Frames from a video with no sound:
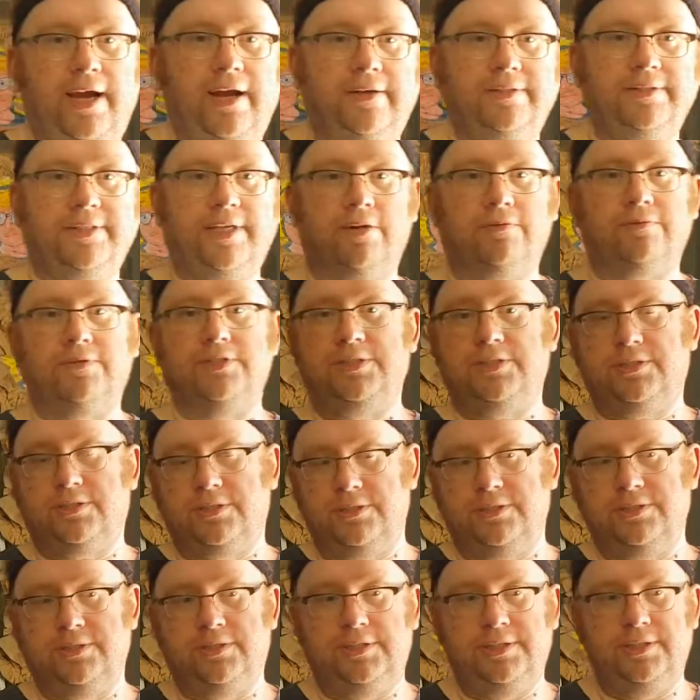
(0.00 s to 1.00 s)
is that
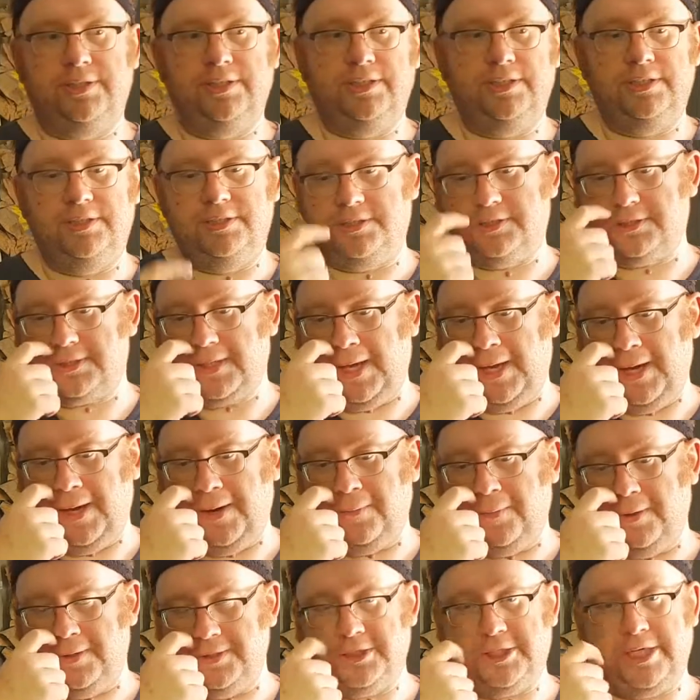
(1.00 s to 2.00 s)
resistances are
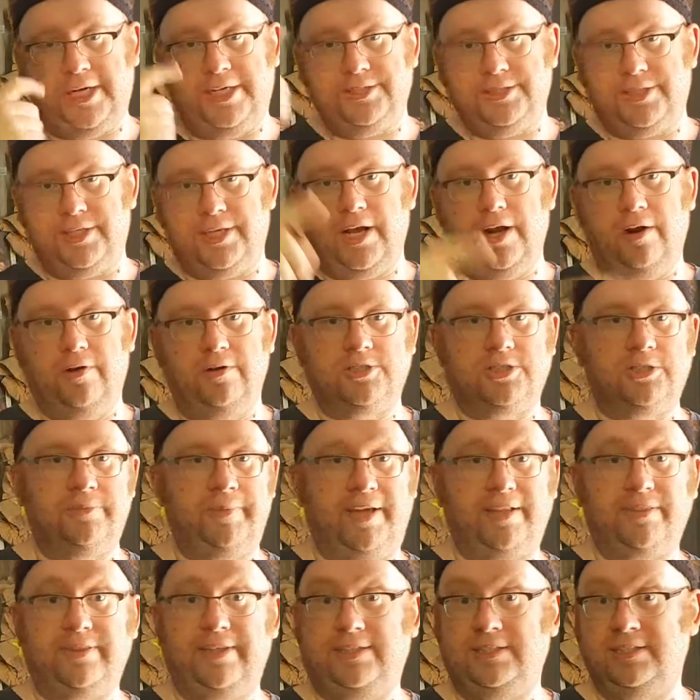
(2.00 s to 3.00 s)
what change the currents to
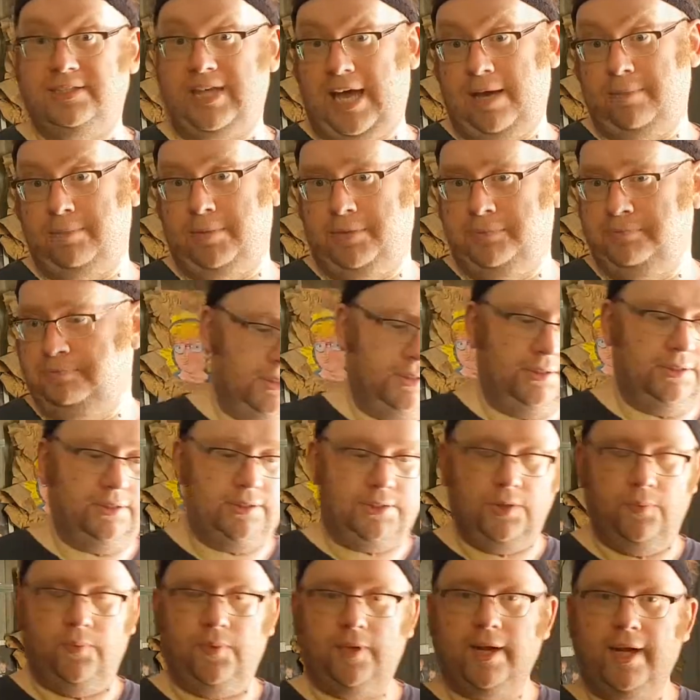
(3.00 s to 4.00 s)
make things happen.
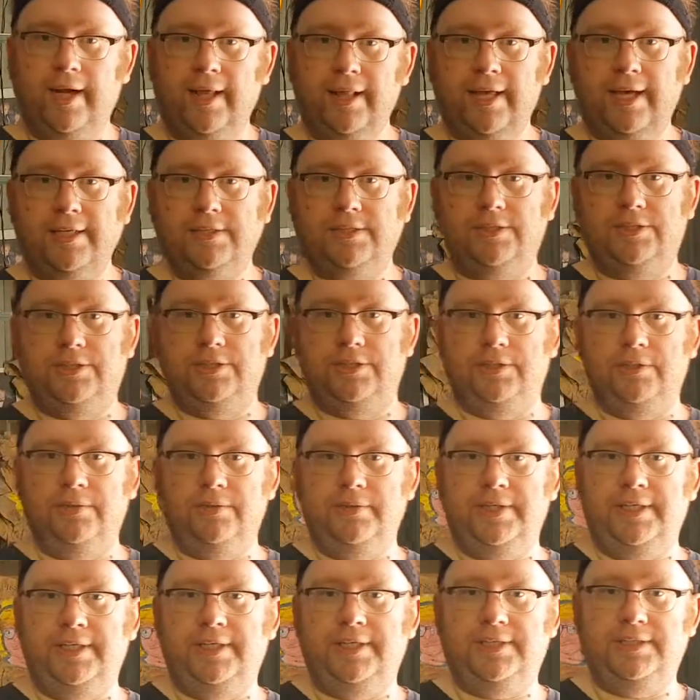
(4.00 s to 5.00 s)
So what I like to do
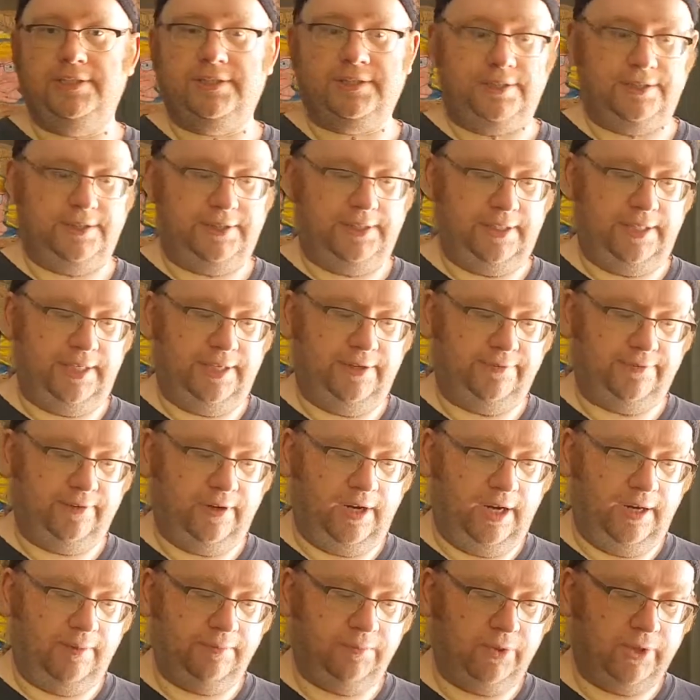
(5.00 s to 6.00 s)
is, if
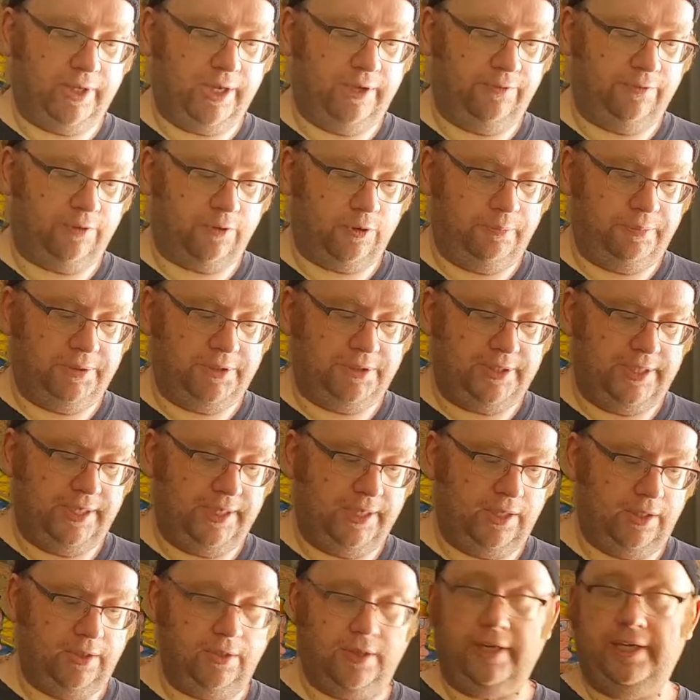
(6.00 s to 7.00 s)
I'm looking for a
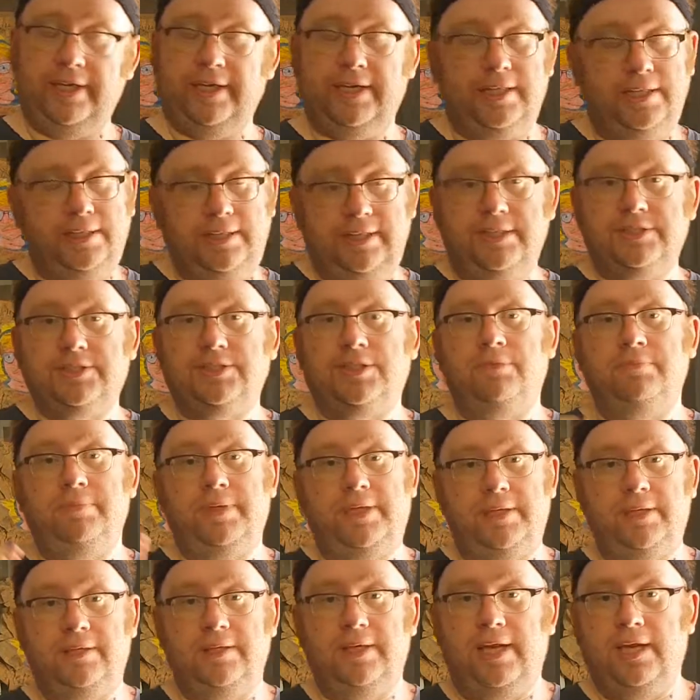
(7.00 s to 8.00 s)
particular, this can
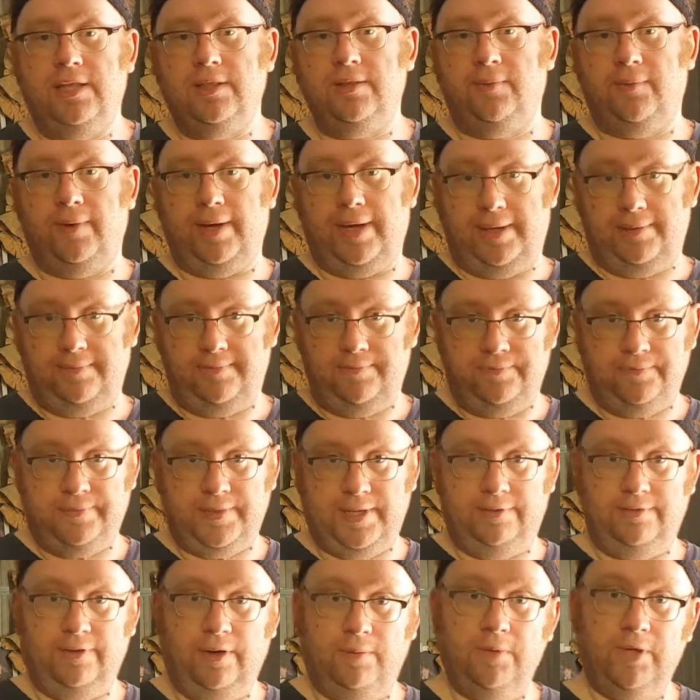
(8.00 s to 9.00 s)
be either way.
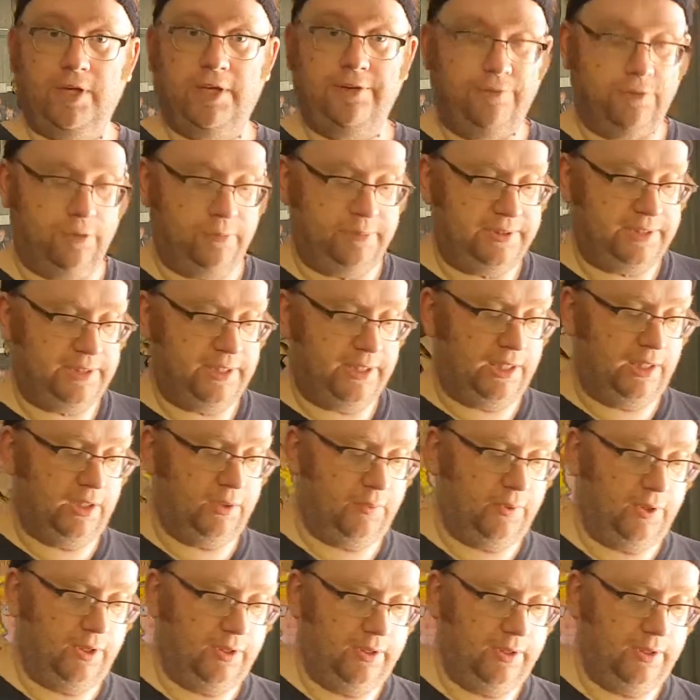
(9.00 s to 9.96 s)
If I'm looking for a particular one,